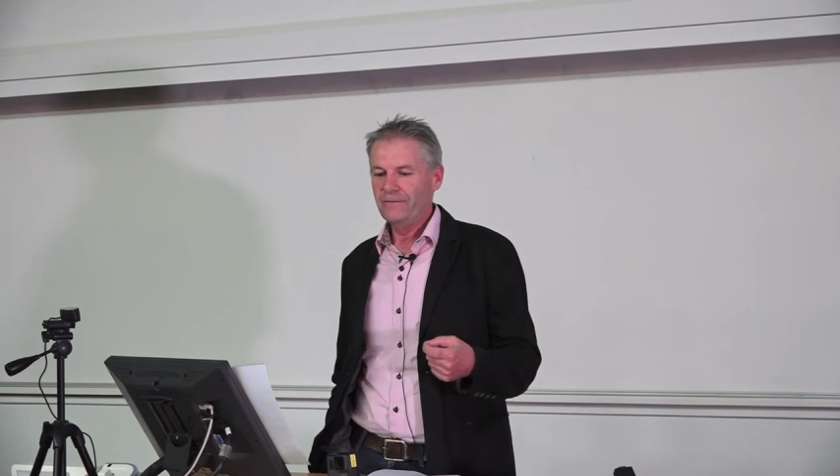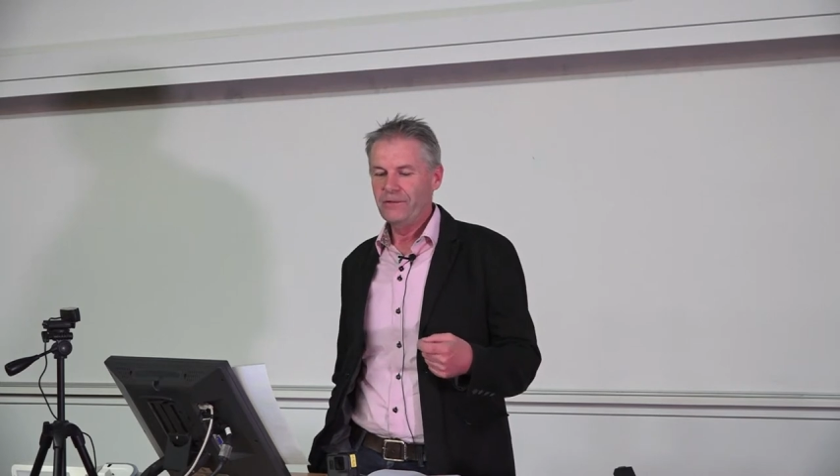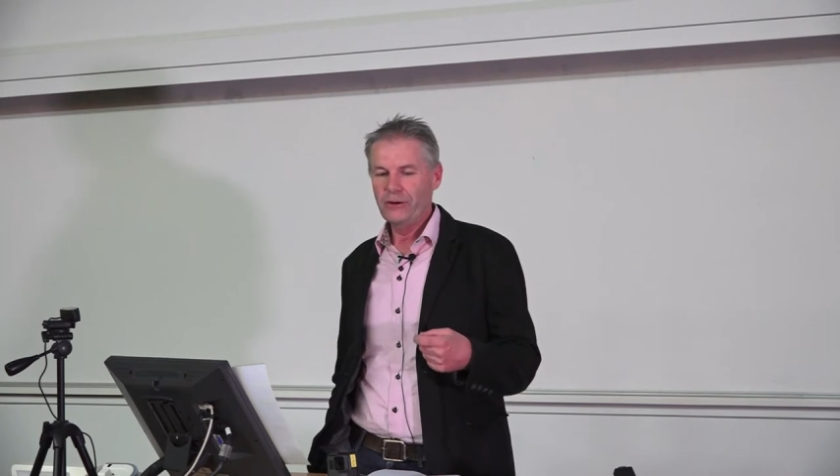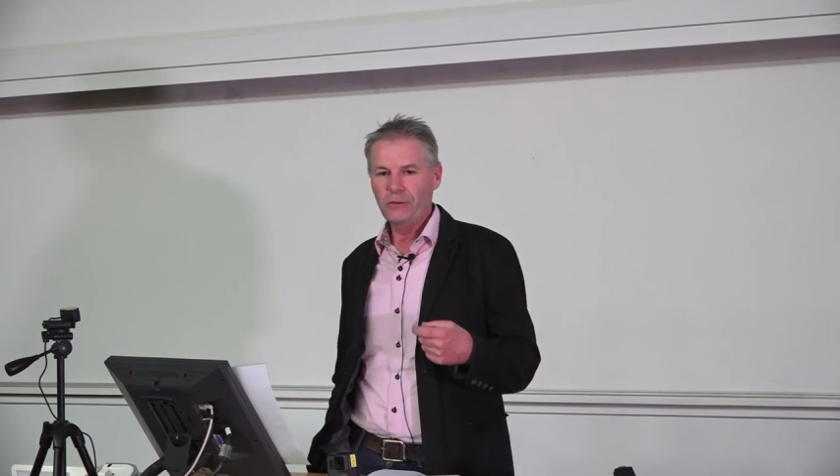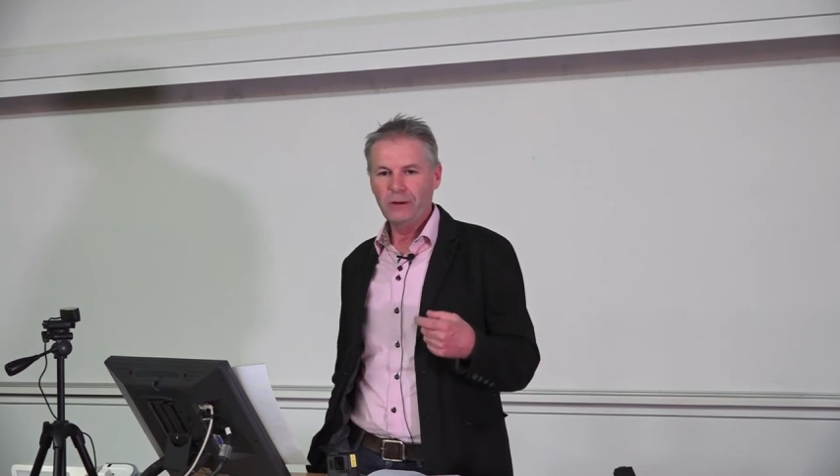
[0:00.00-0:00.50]

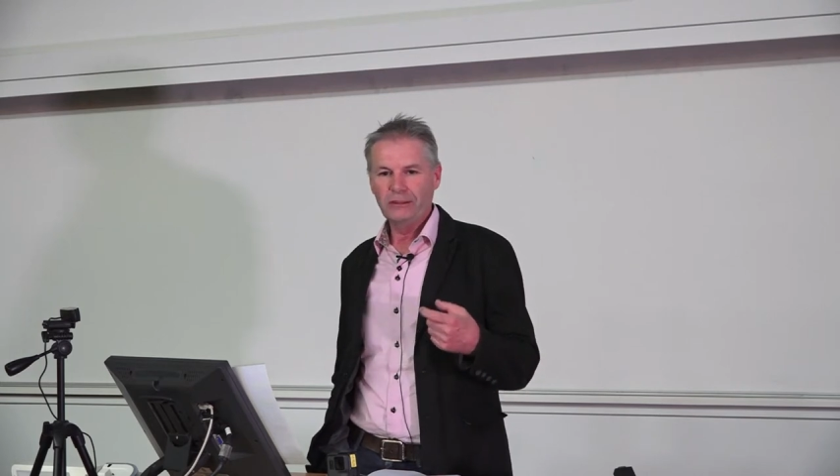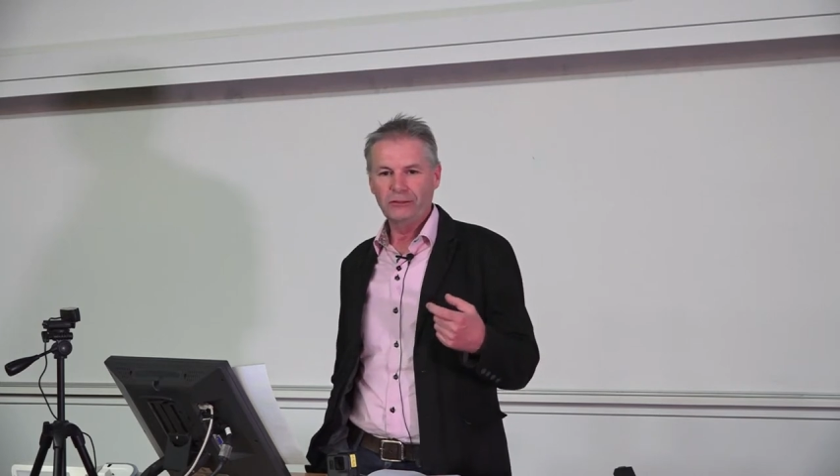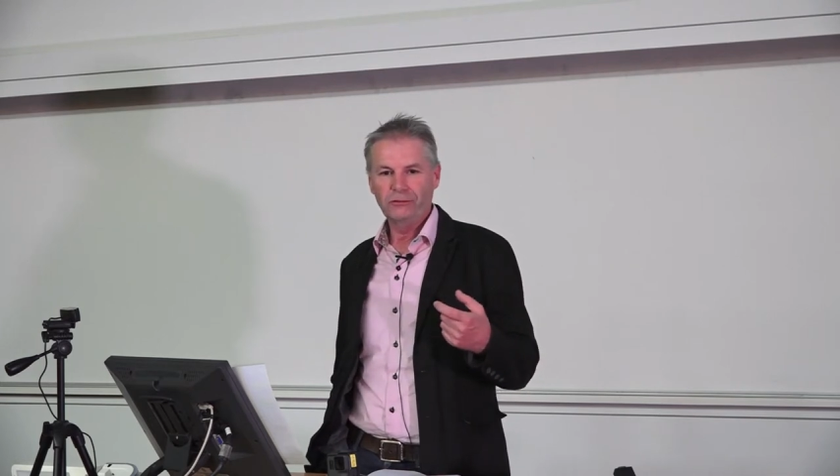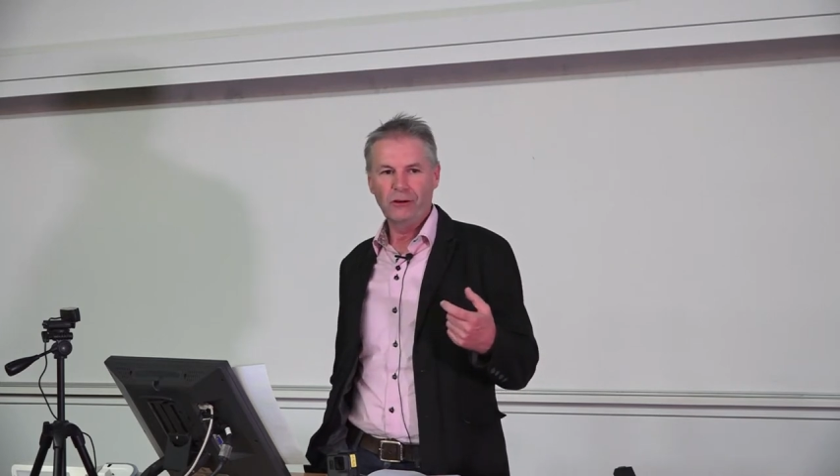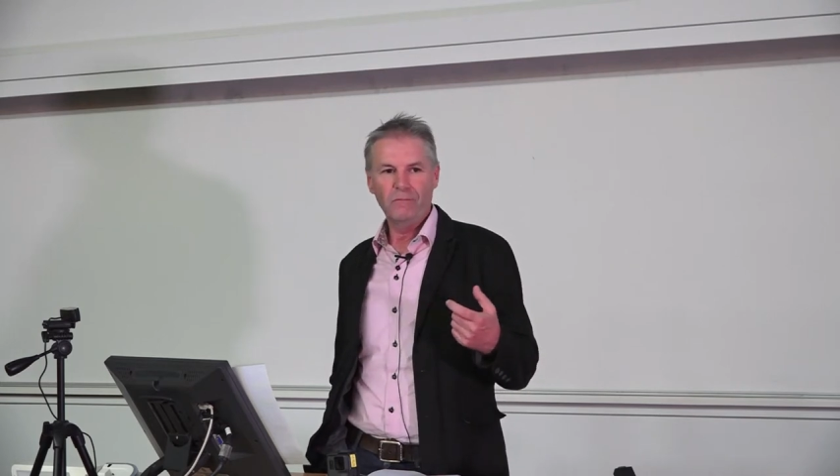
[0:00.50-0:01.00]
very
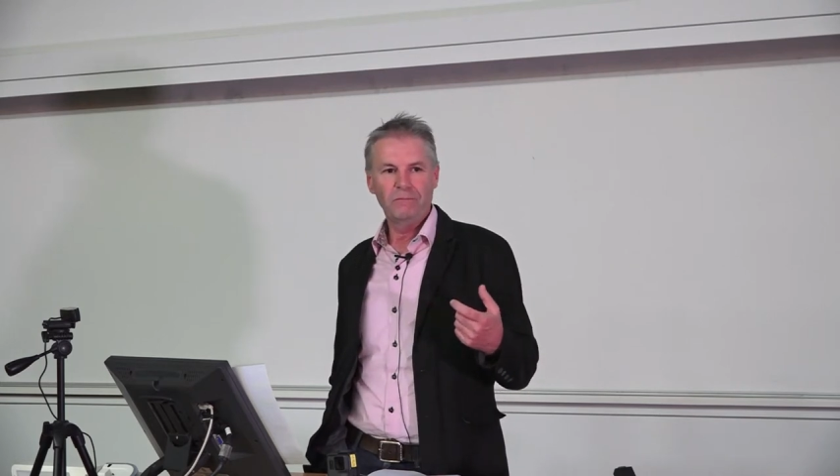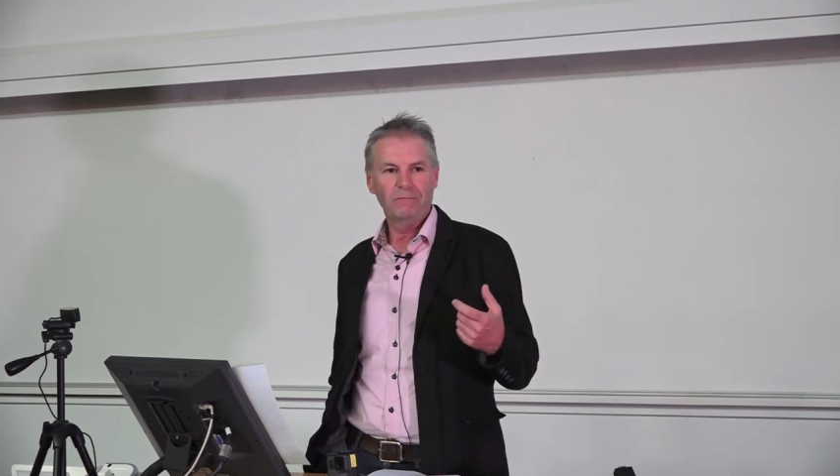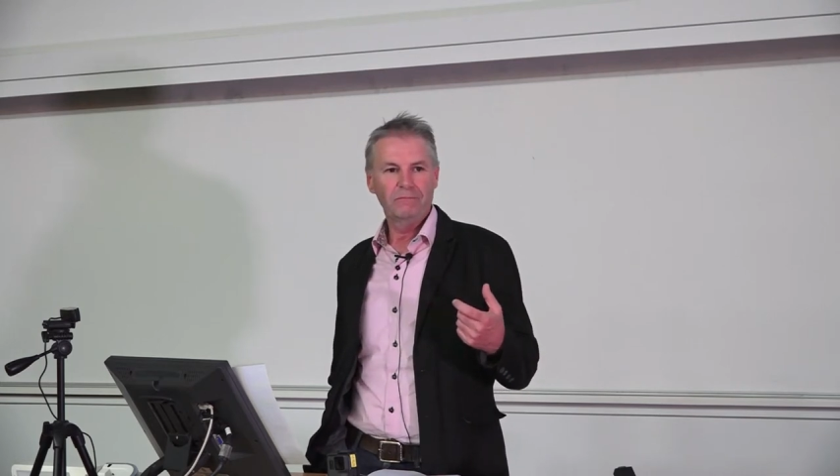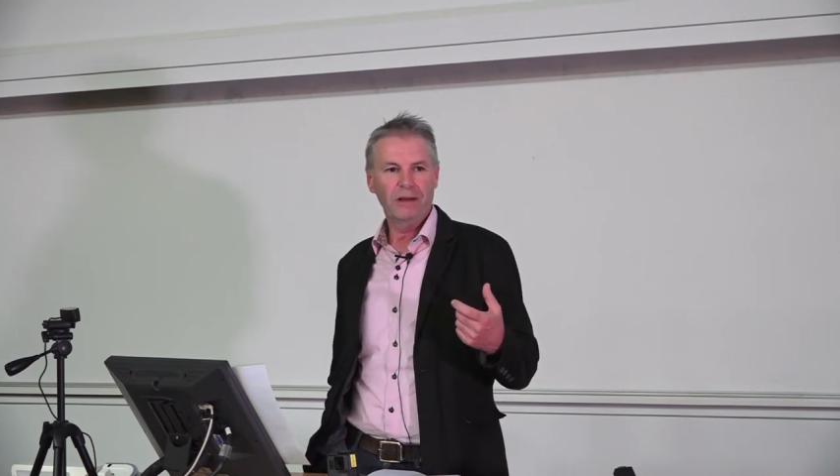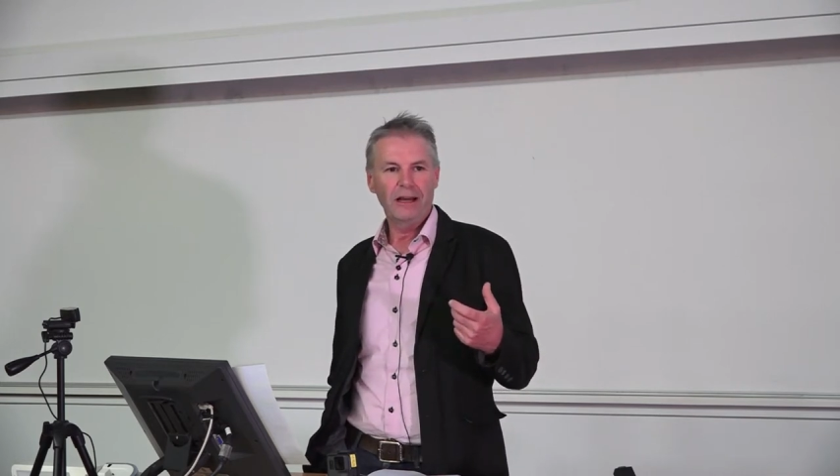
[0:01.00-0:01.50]
much from
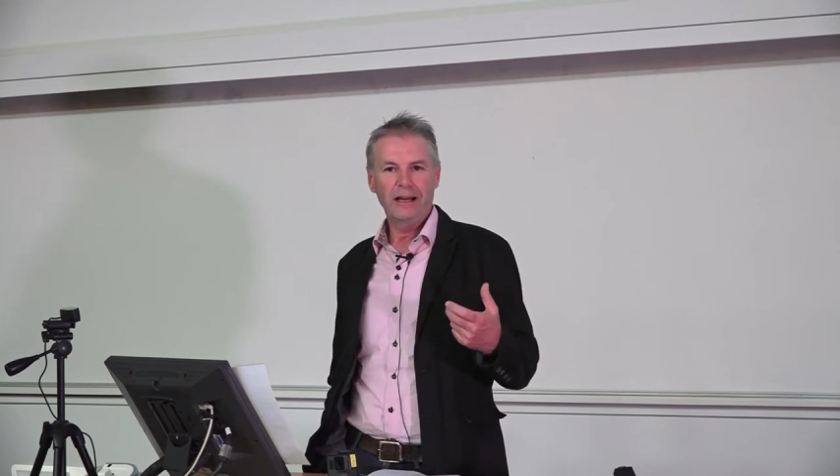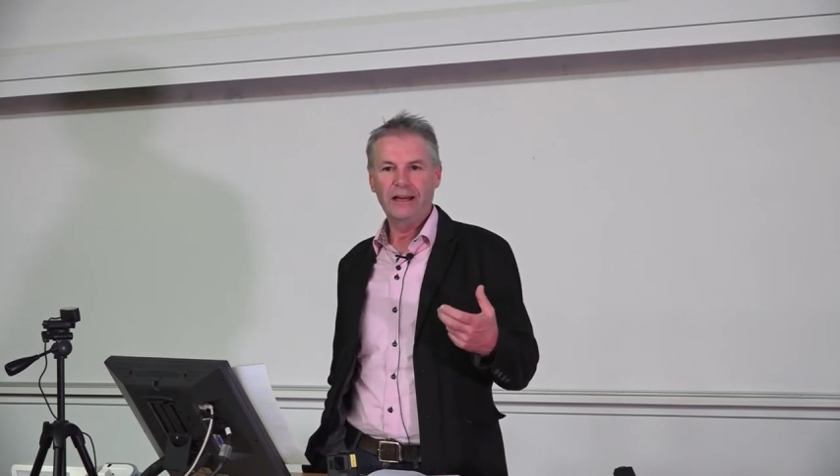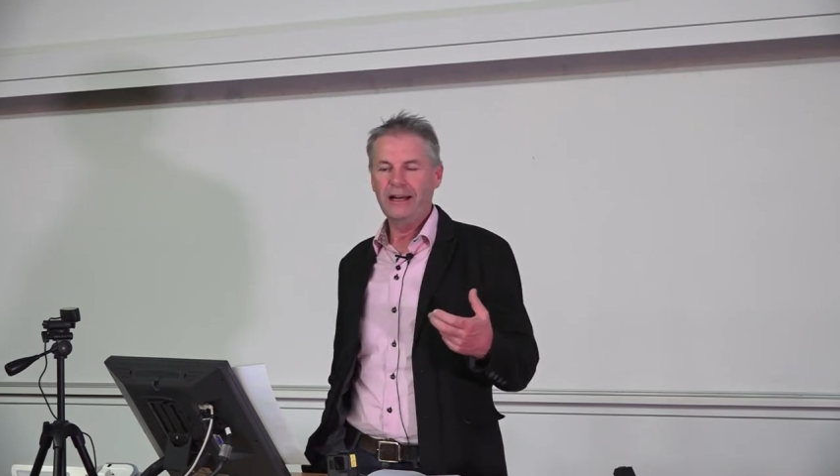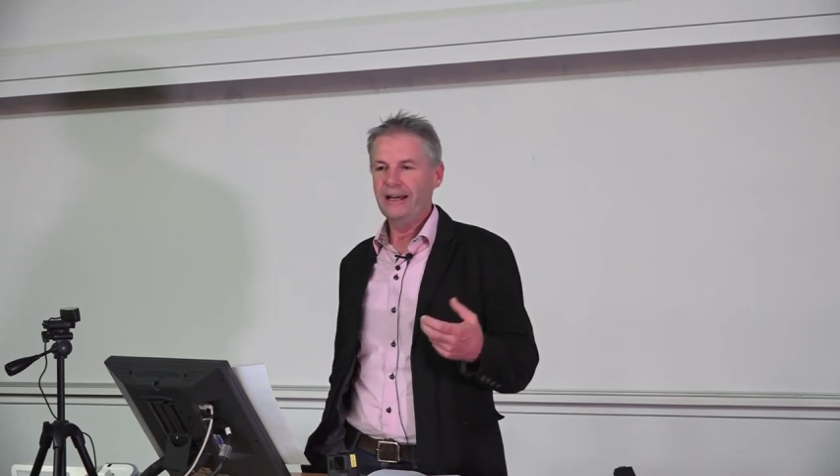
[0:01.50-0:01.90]
uh,